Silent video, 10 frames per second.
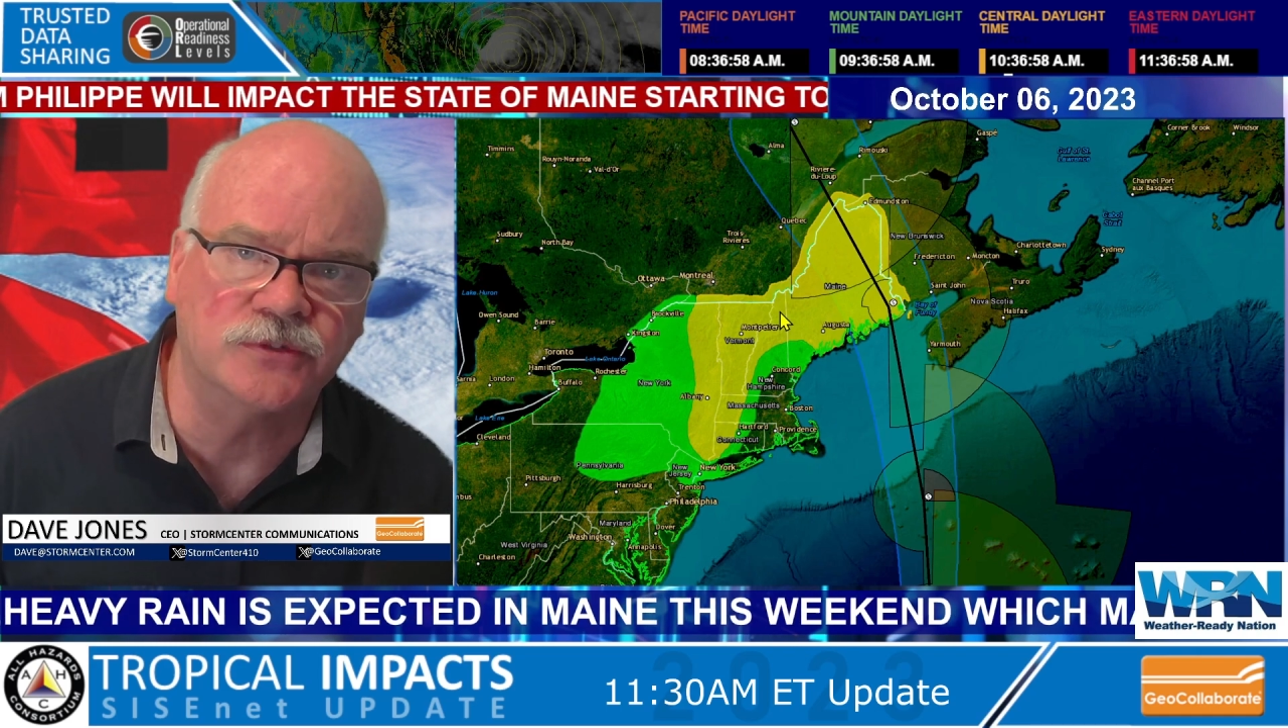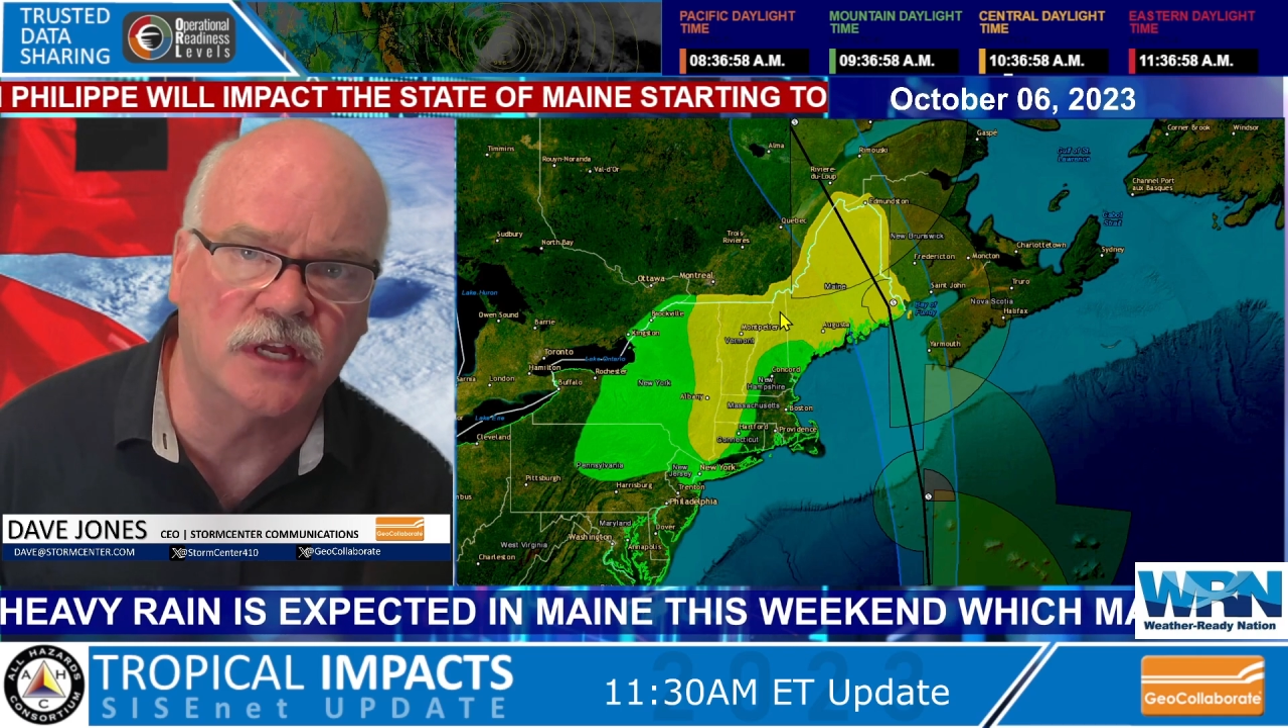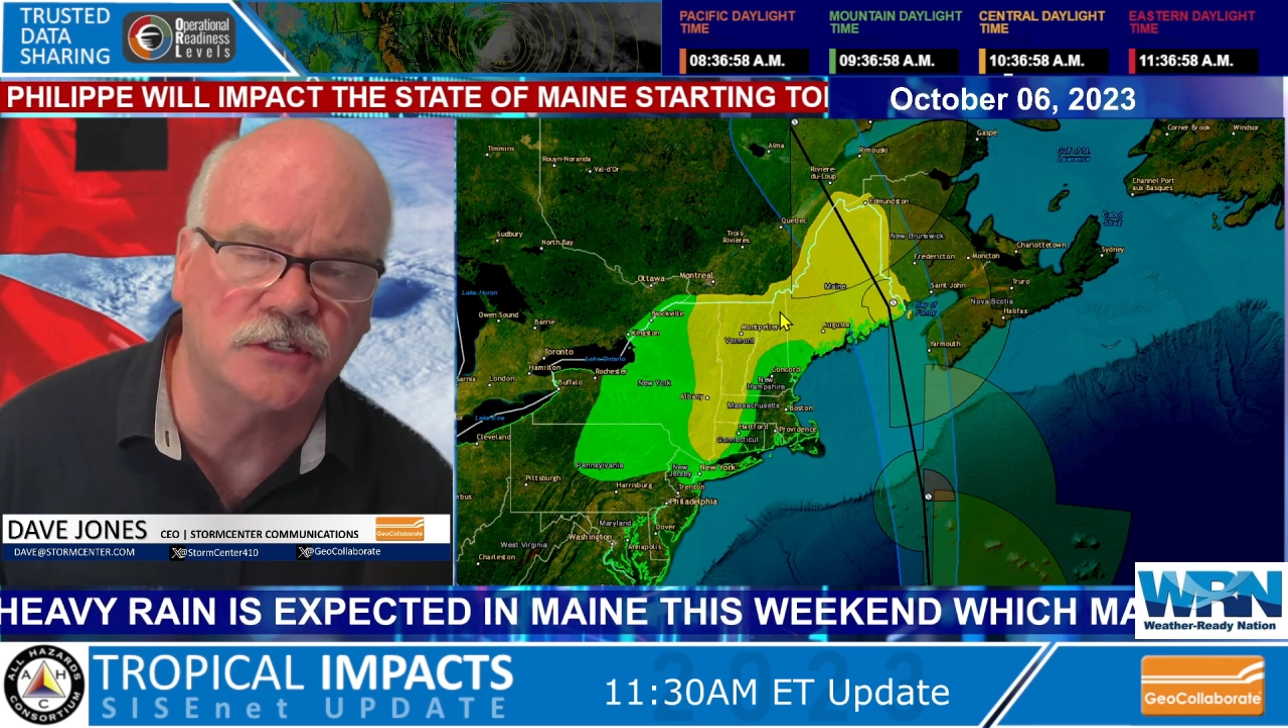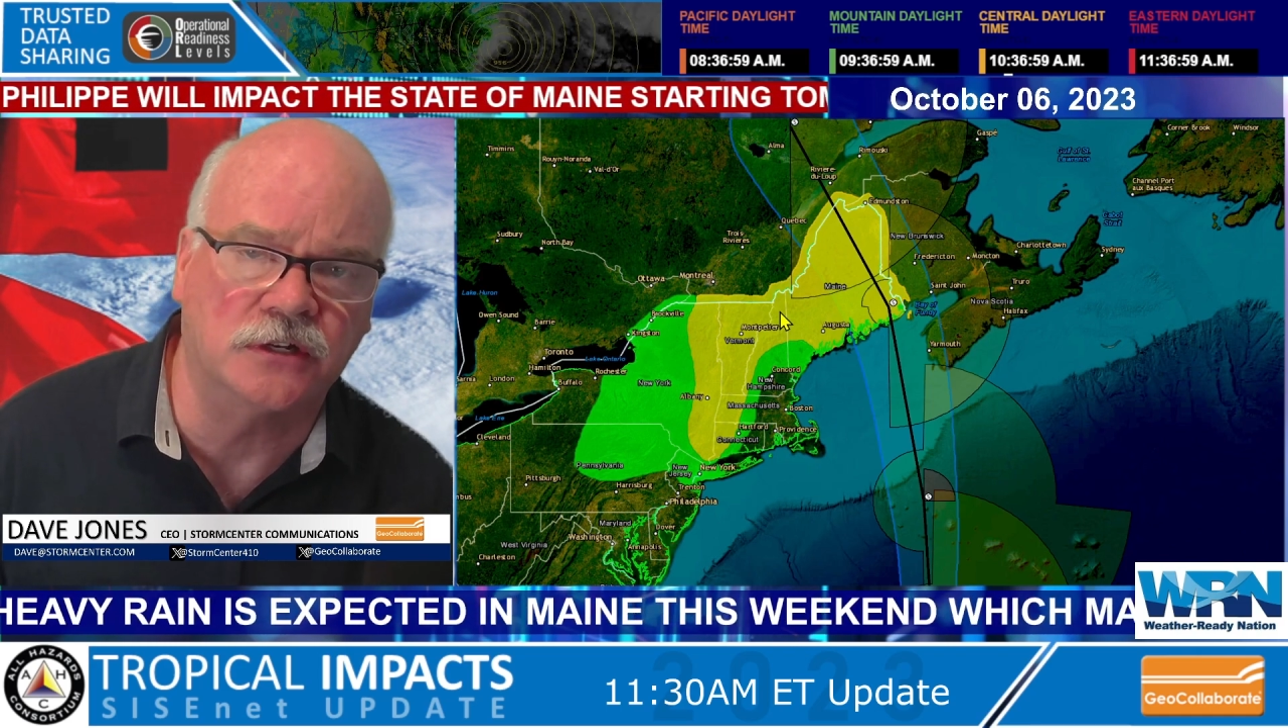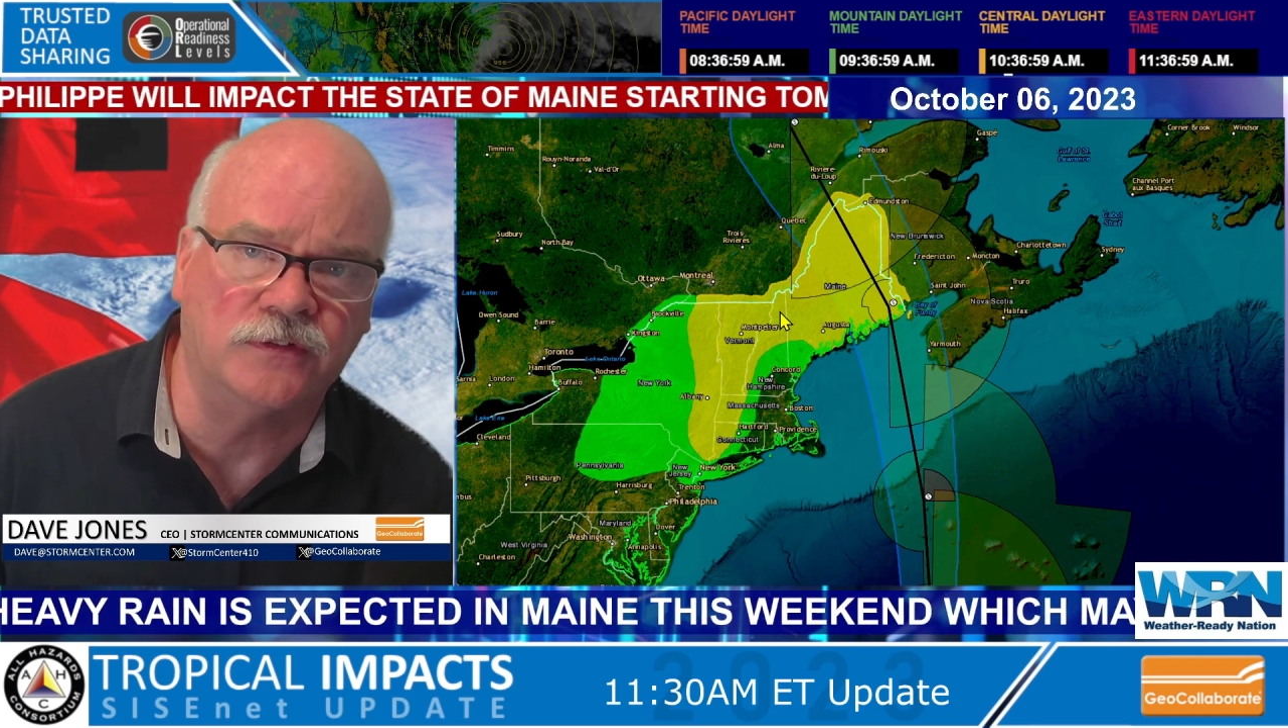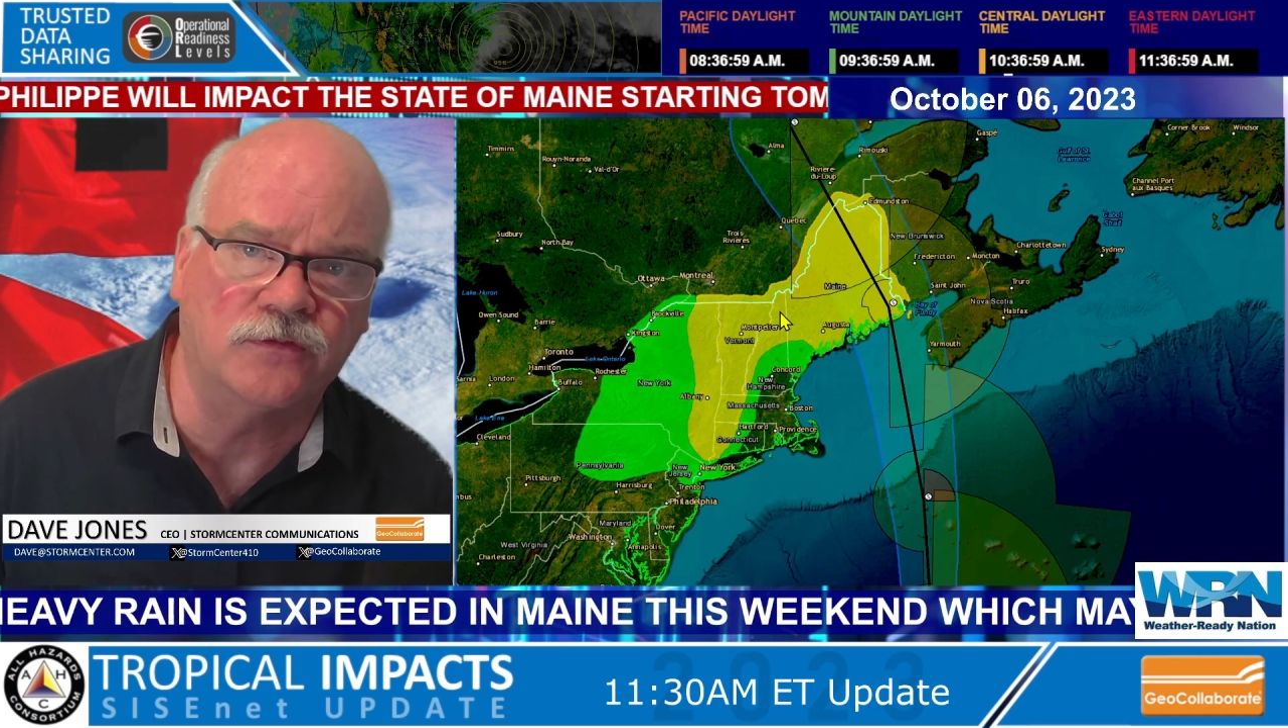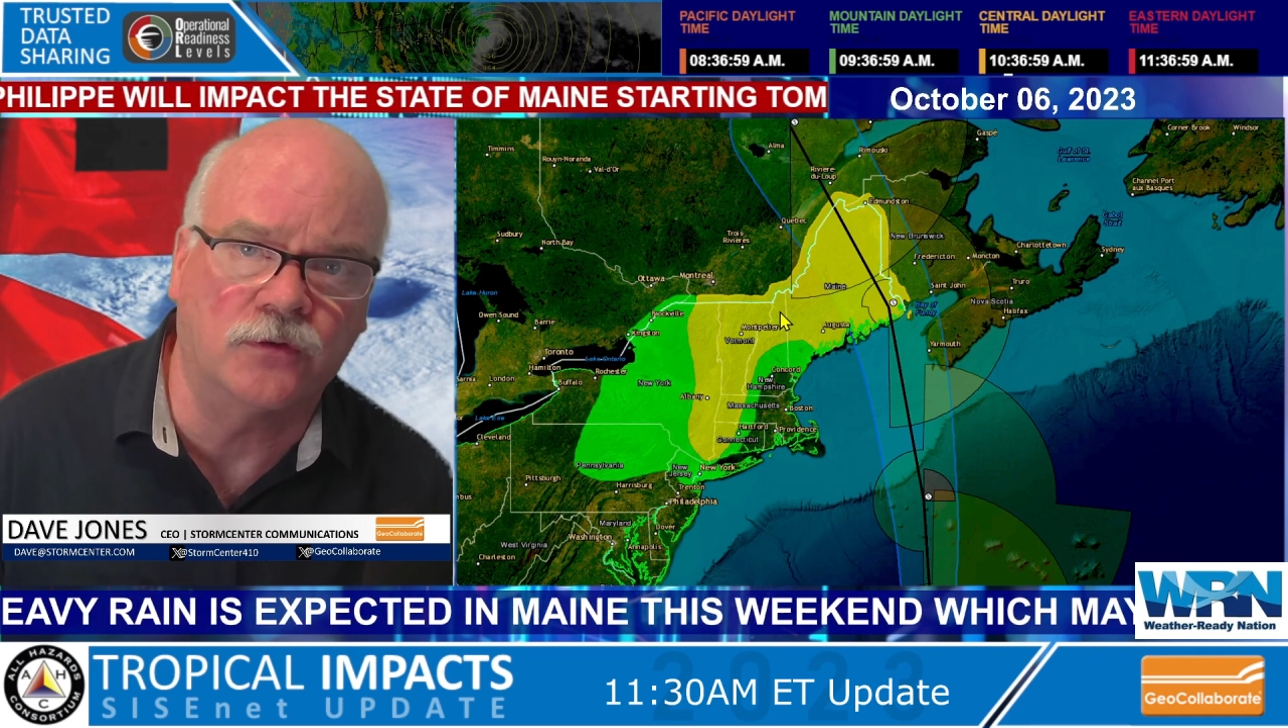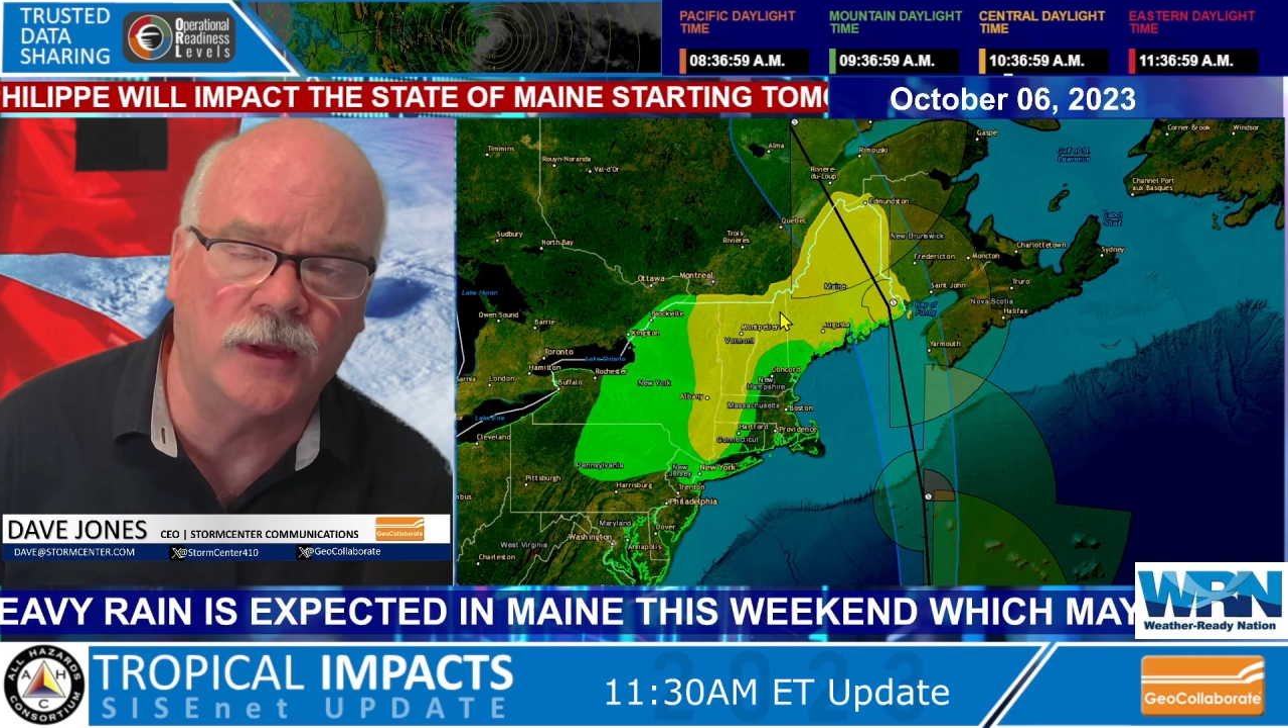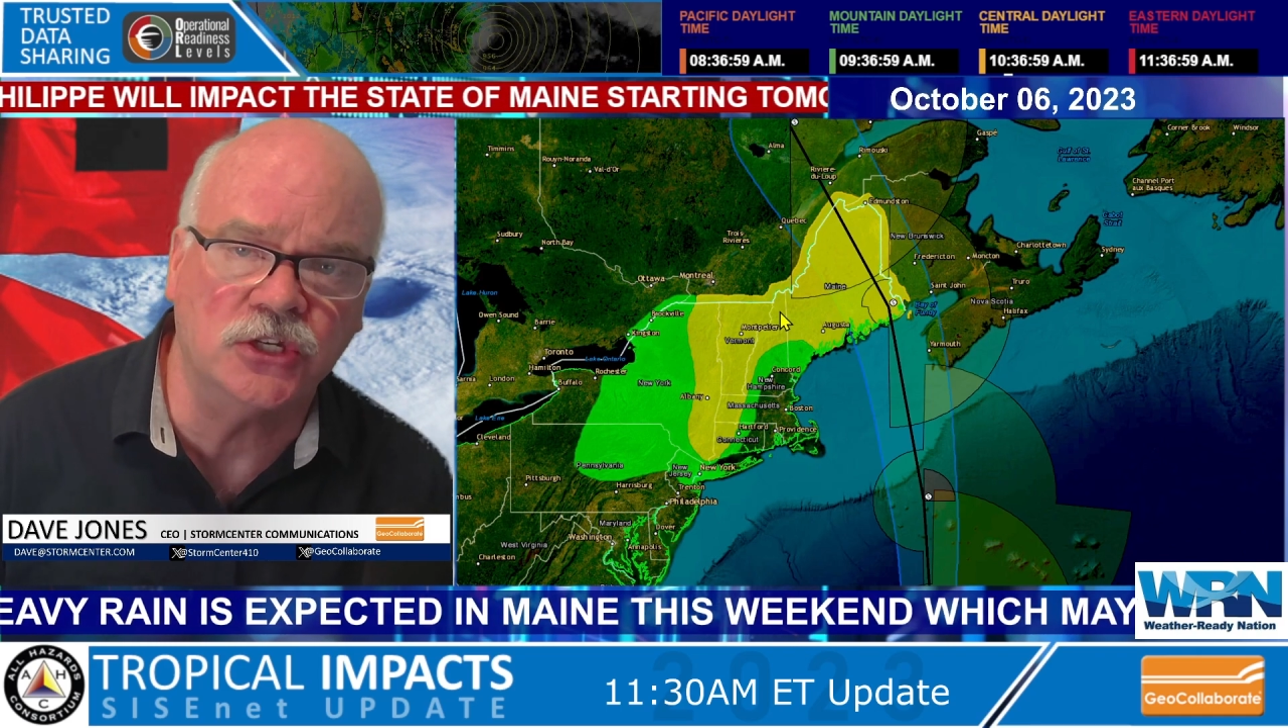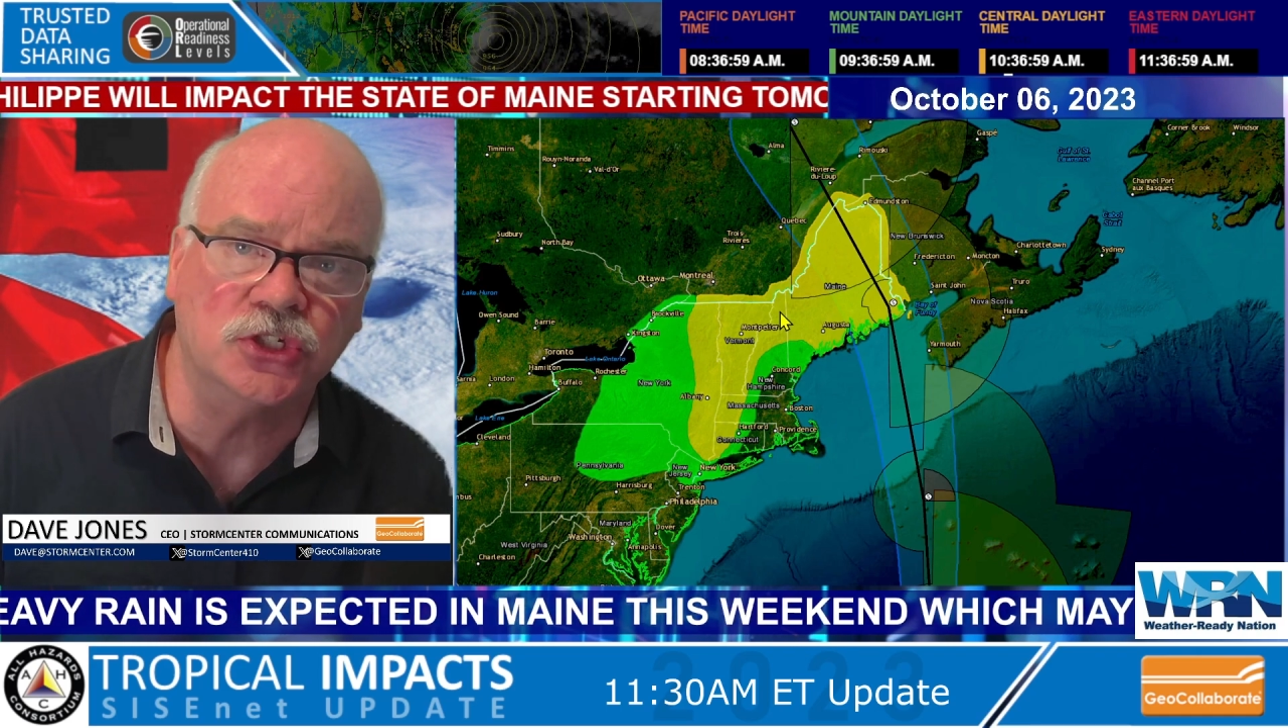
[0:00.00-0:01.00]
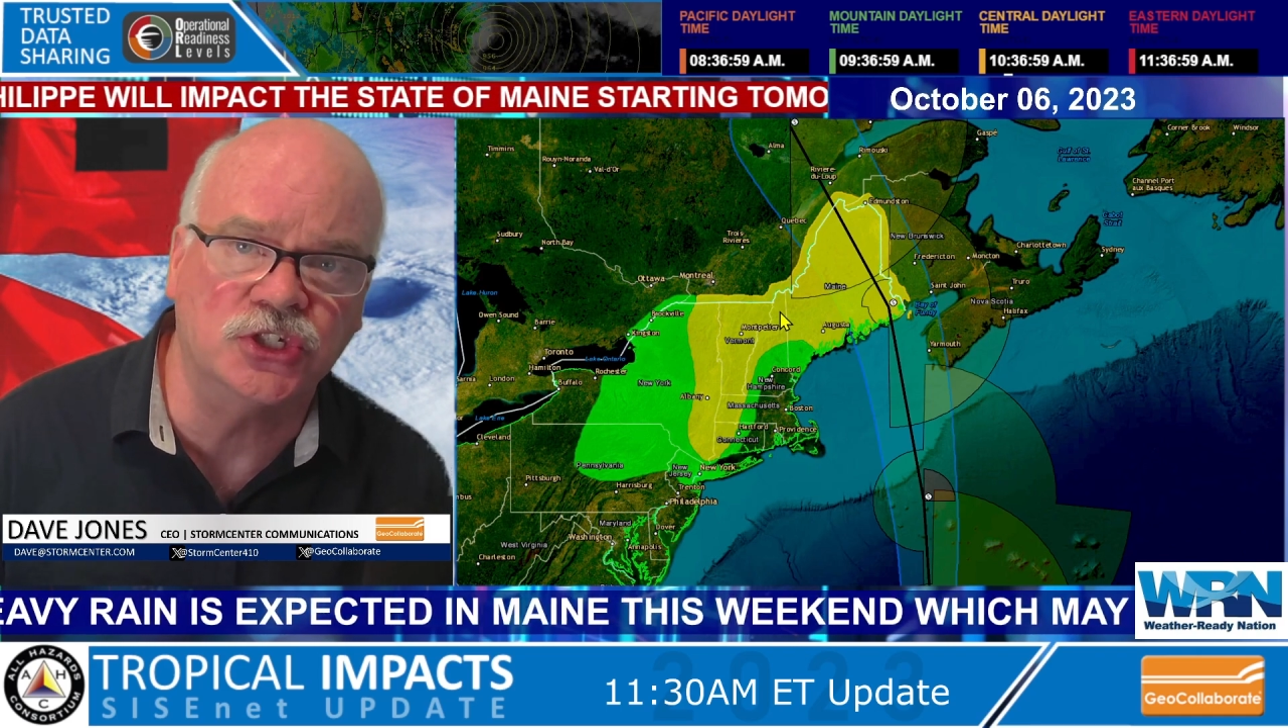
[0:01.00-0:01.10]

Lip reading: Sensitive Information